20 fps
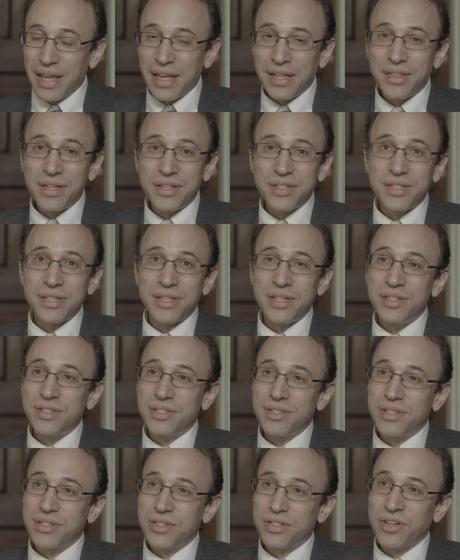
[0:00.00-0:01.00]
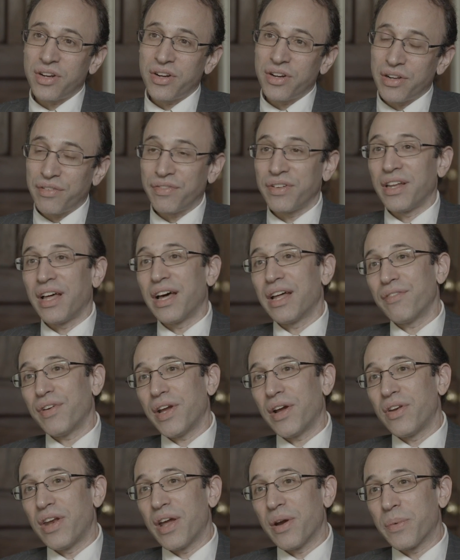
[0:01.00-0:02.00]
And this is the start of a lot of
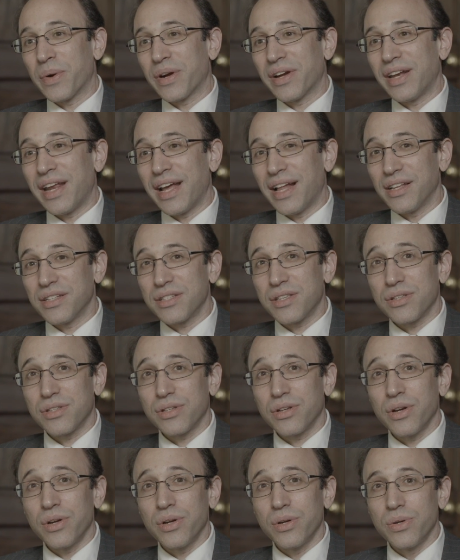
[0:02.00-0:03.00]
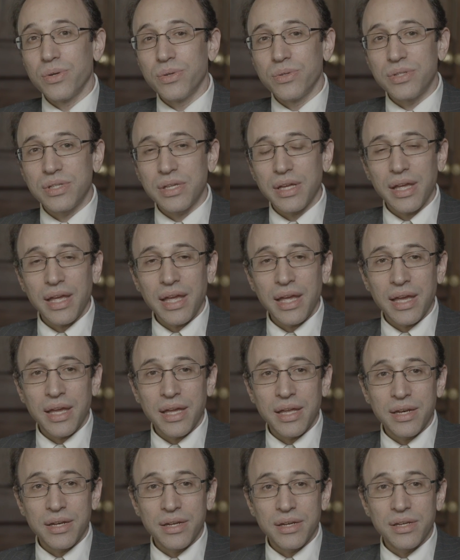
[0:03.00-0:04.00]
how network analysis goes,
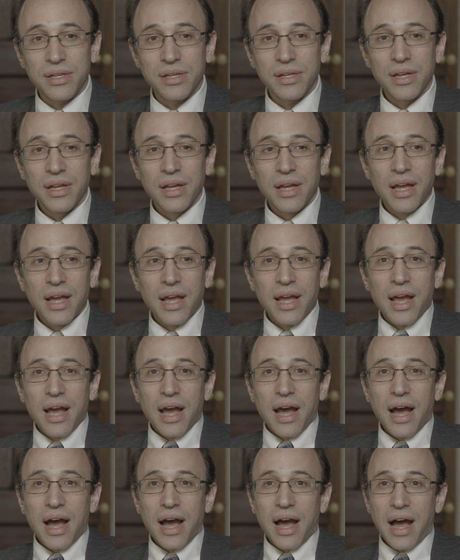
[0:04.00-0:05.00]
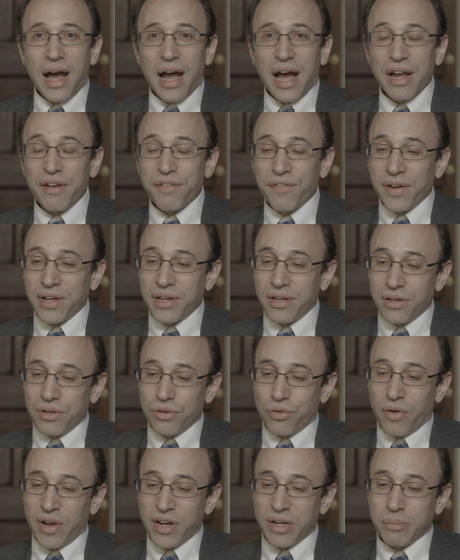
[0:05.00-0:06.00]
and I find it
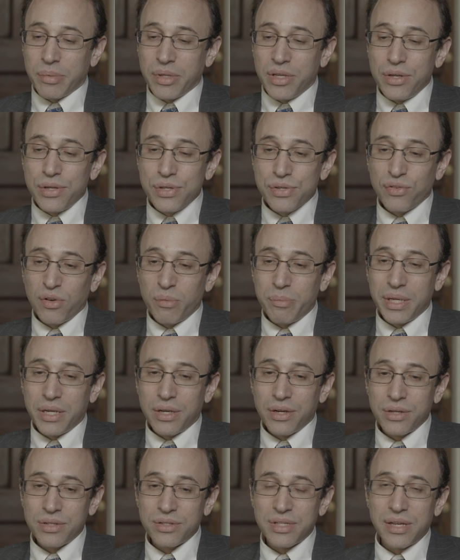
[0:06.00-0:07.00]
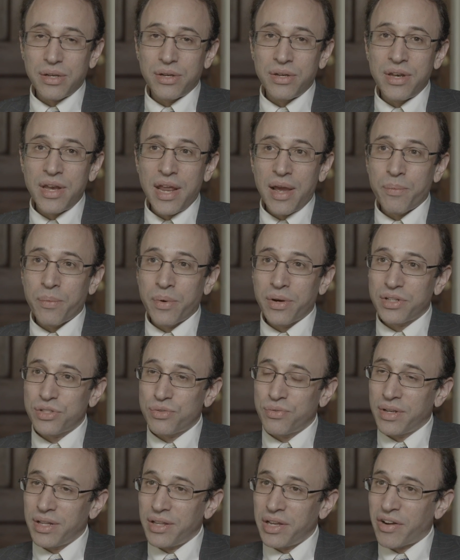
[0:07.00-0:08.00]
incredibly useful because
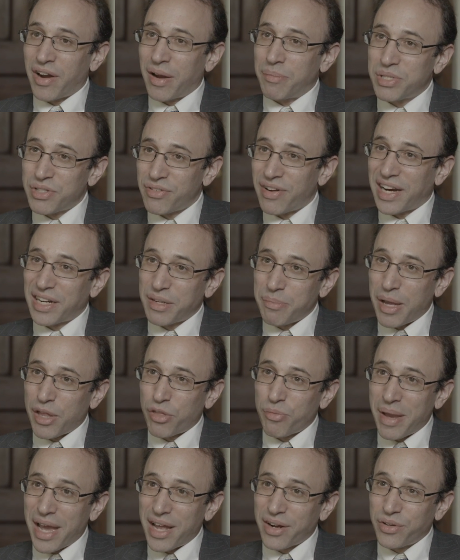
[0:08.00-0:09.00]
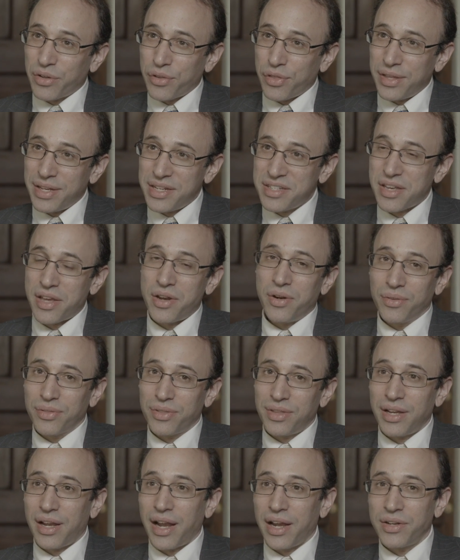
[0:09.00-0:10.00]
networks really are abstract mathematical things. I
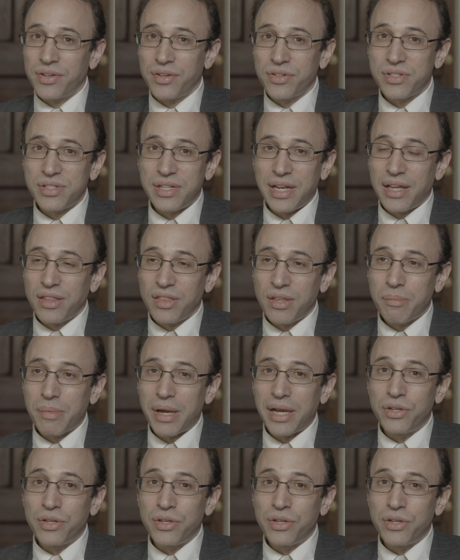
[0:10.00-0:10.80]
don't think I understand them.